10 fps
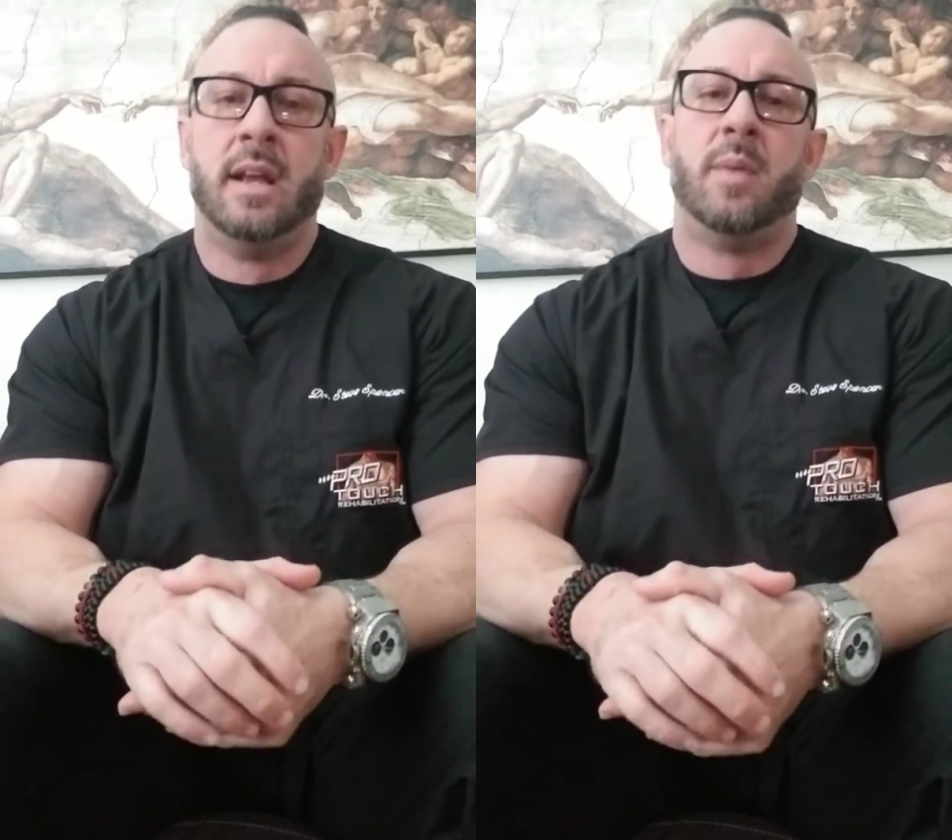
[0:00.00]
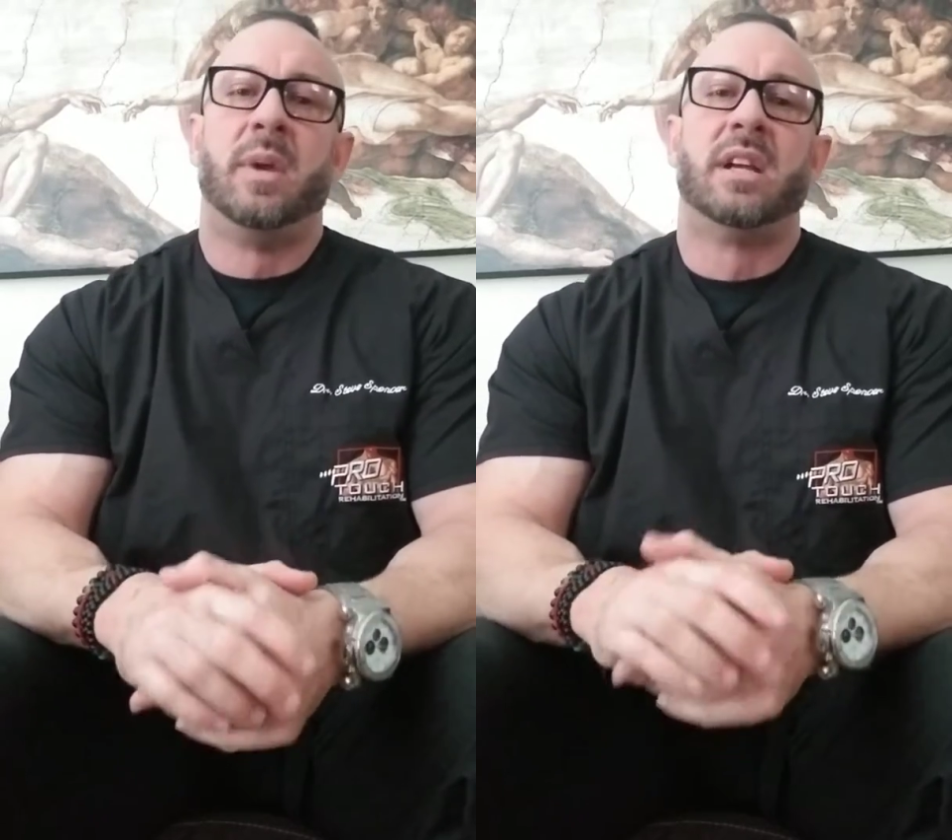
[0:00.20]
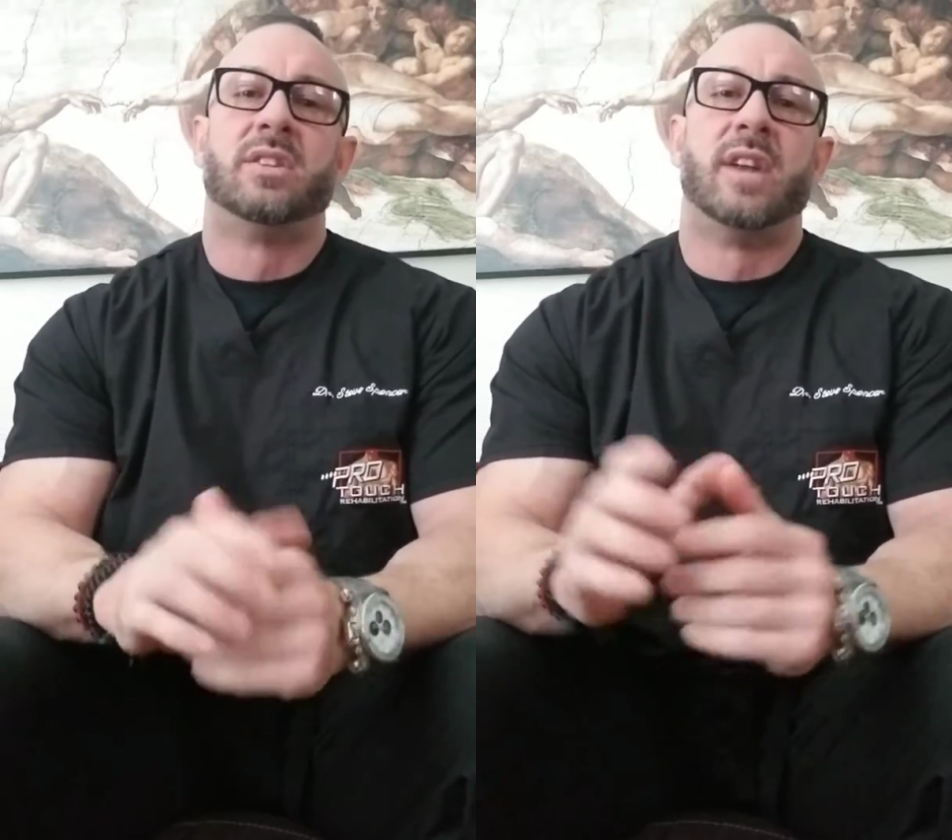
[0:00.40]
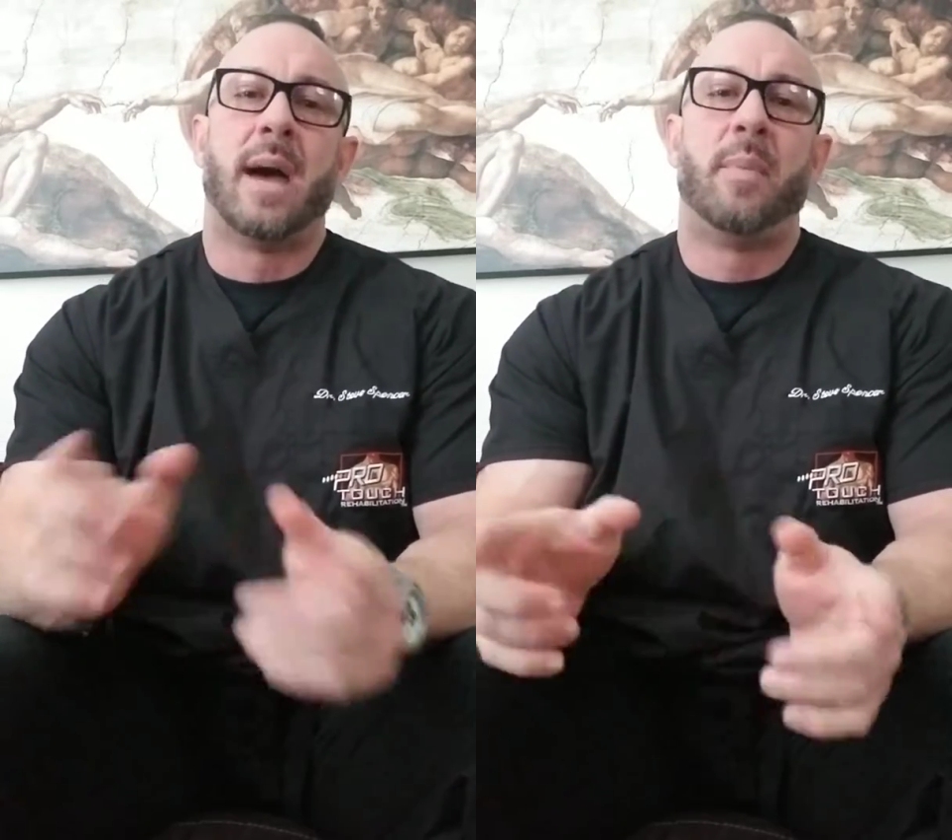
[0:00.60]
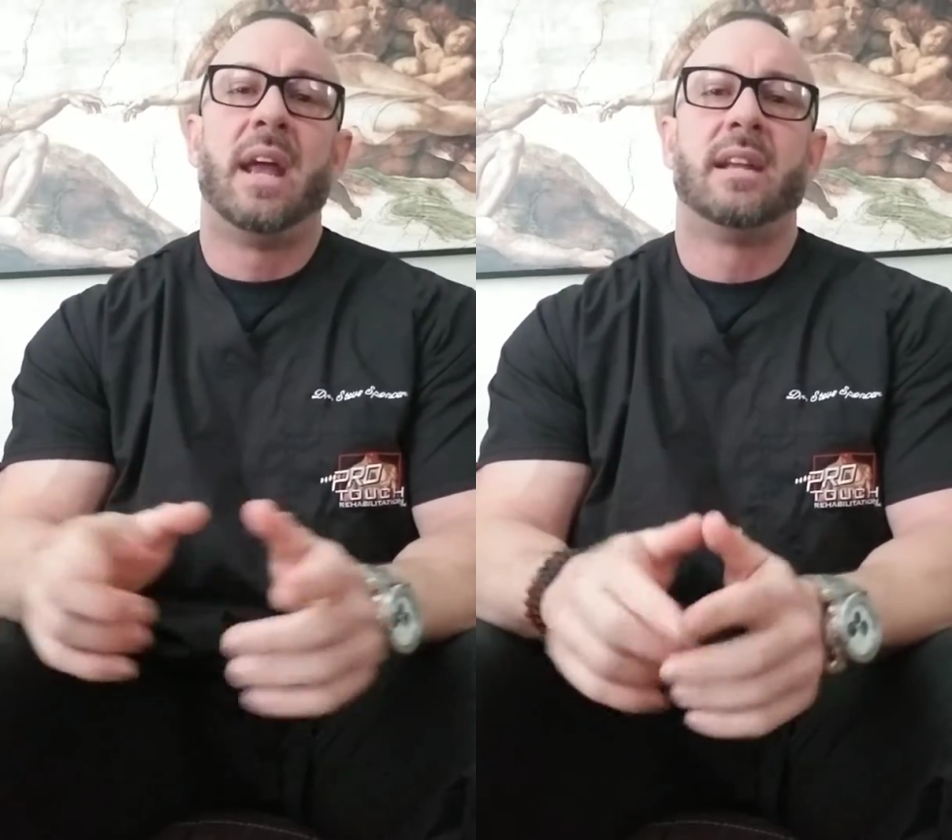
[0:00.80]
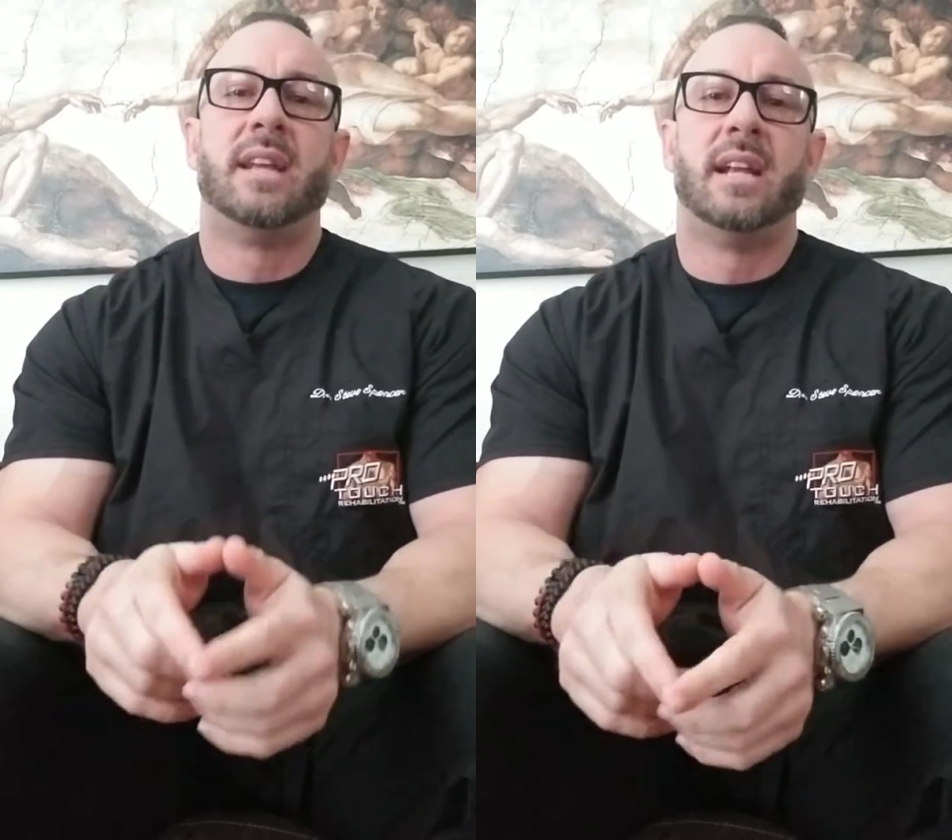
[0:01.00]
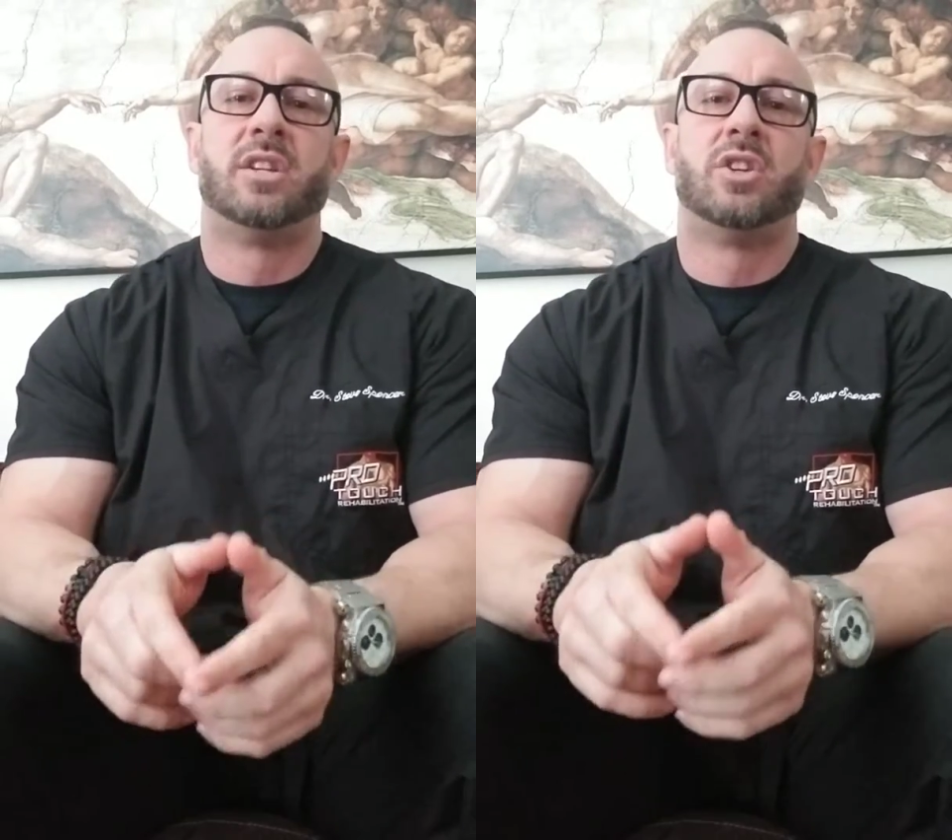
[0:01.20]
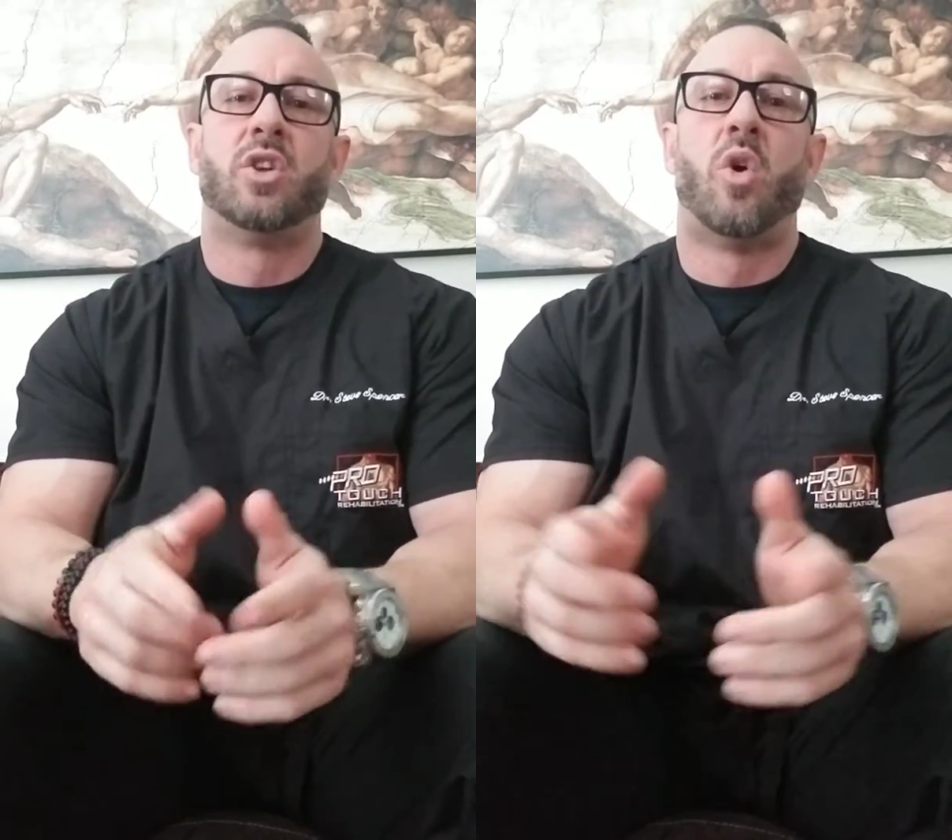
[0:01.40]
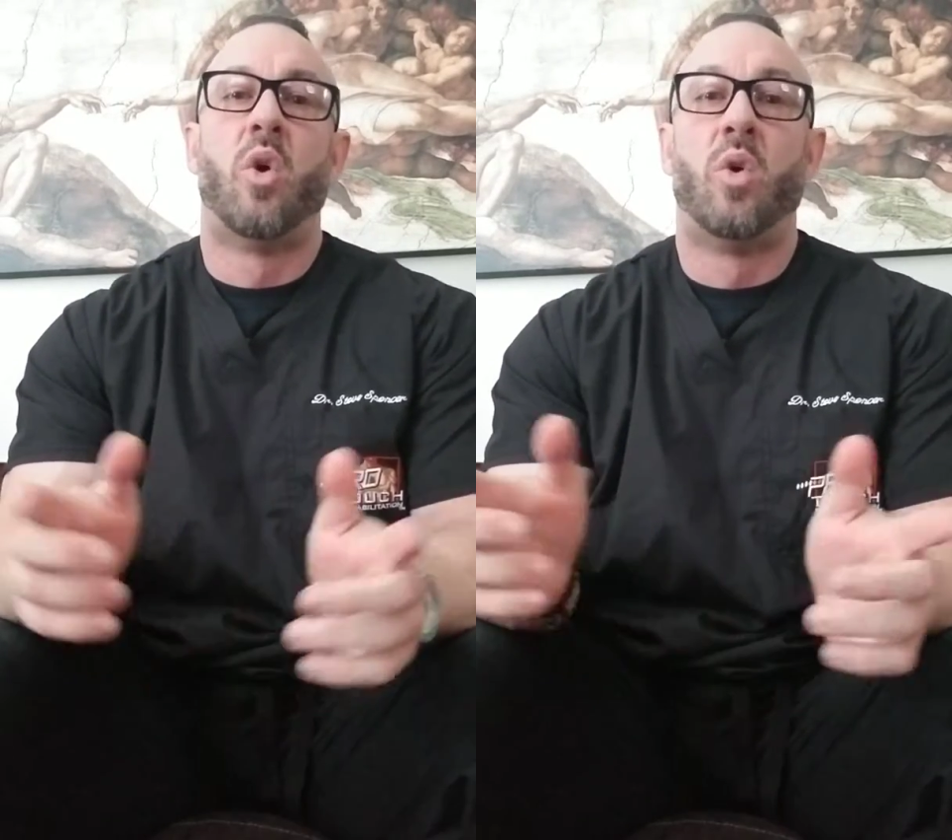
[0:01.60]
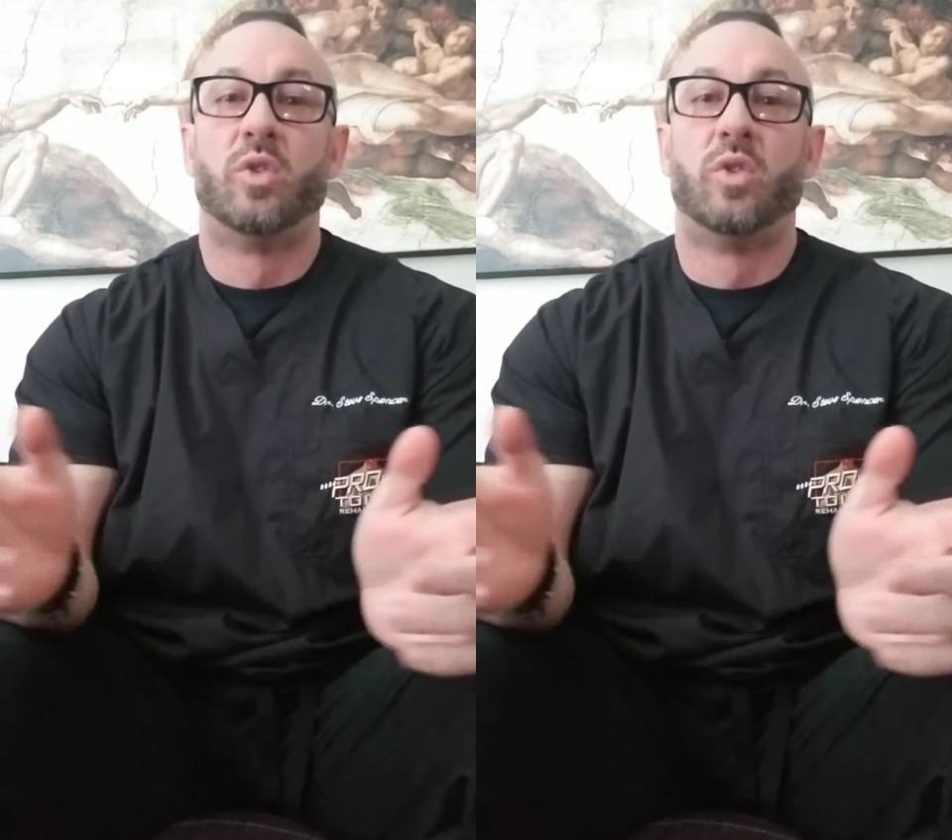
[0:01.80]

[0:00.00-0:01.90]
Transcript: because they're not paying attention to the whole